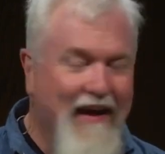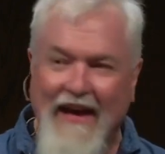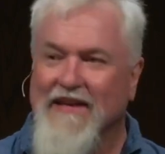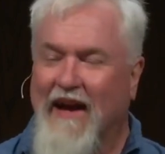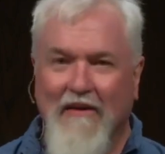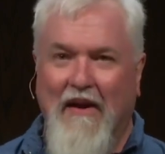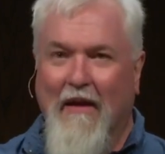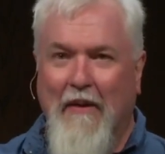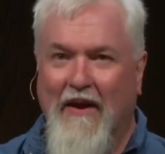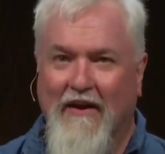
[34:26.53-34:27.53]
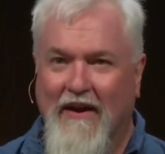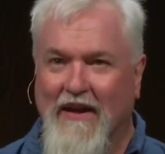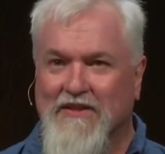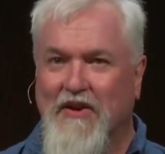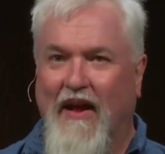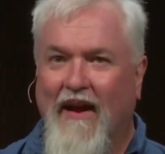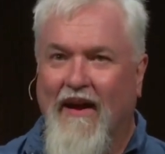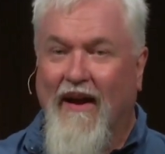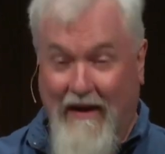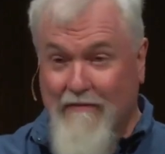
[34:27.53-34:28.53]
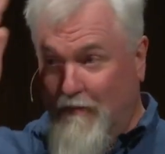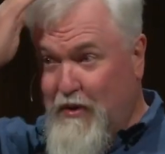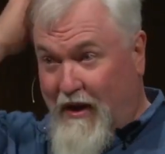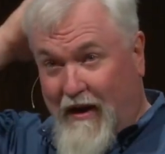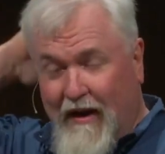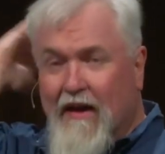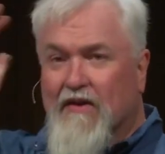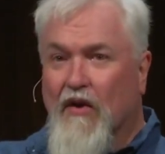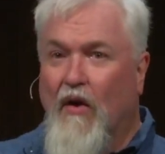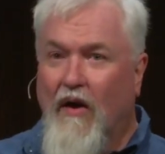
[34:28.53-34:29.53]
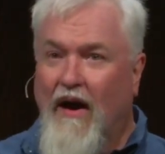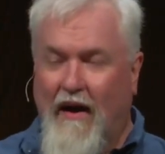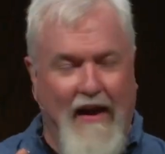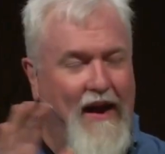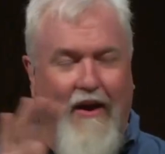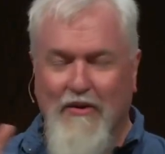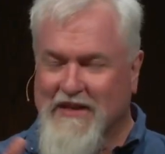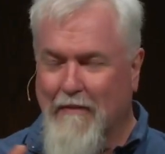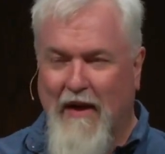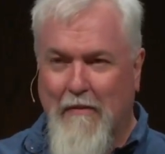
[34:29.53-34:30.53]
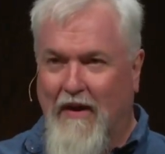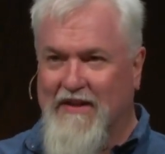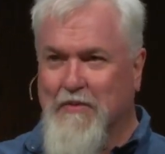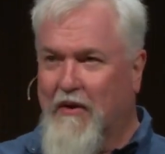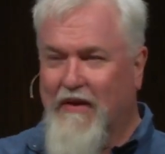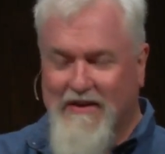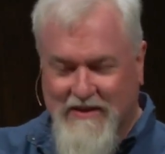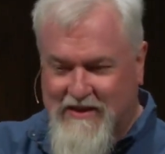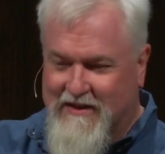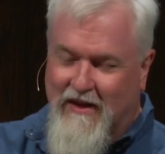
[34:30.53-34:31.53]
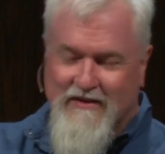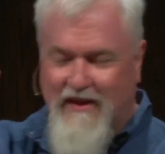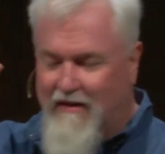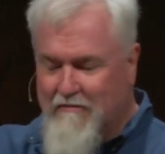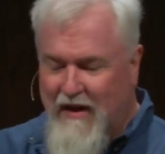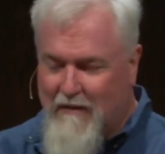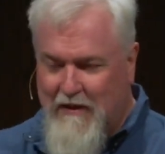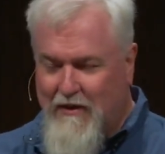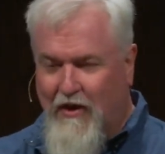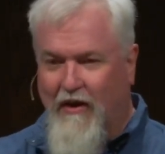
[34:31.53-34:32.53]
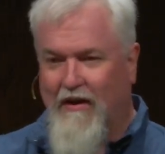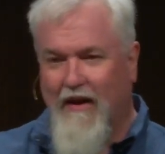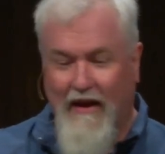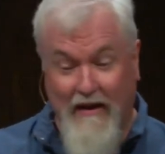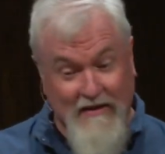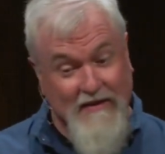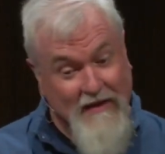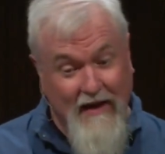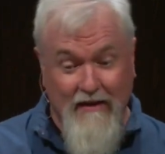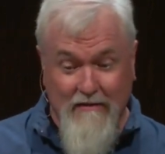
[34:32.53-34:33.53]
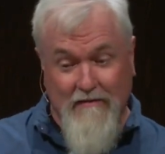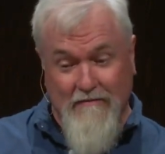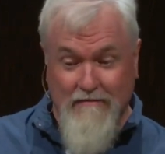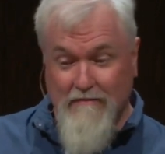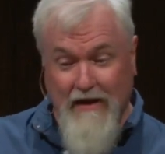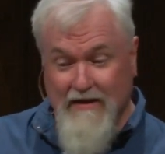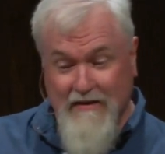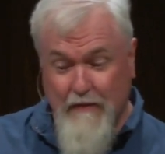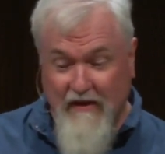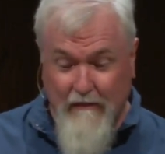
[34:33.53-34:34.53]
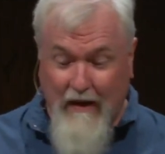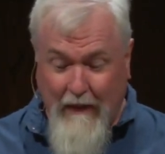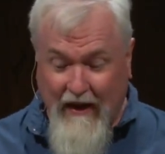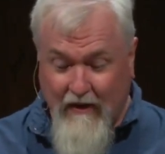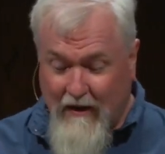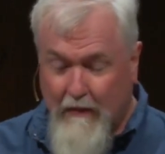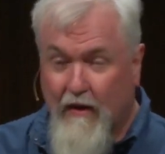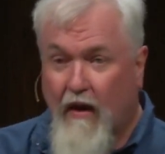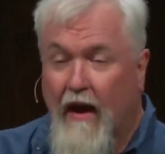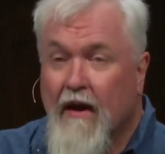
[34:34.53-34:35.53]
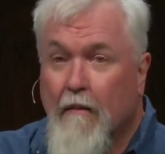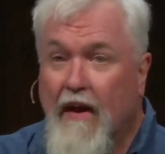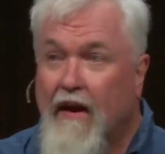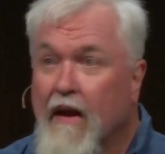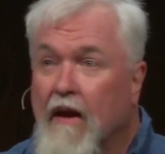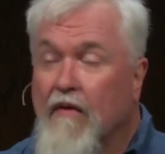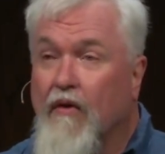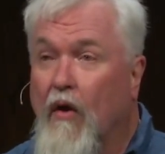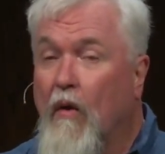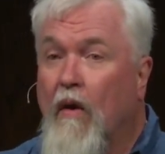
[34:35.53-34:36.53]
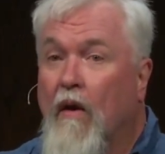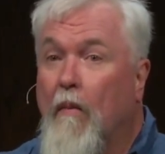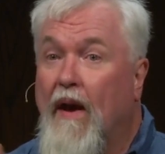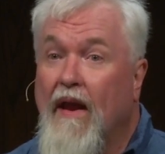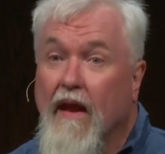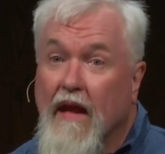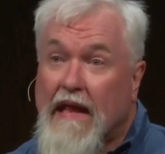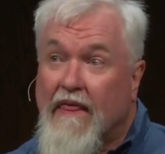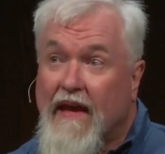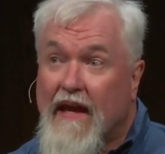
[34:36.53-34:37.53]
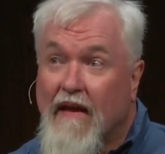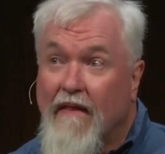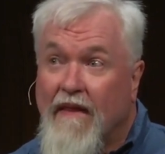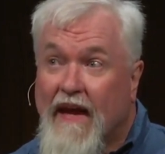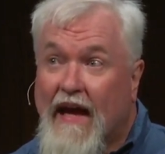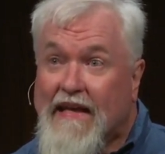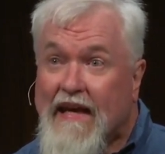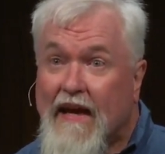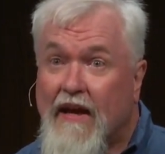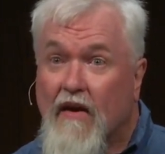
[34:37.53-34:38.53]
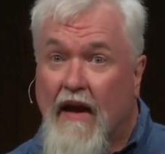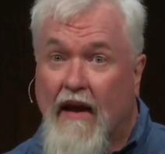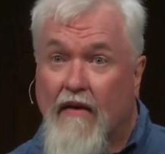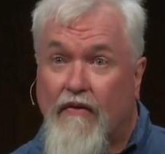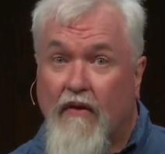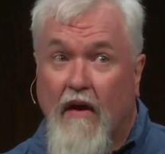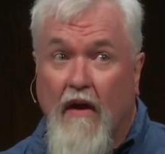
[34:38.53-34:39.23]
I got my hair cut yesterday. Pretty good, huh? So, and I always get my money's worth. I just sit down and say, make me look good. And he says, that's above my pay grade, but okay. But the idea here is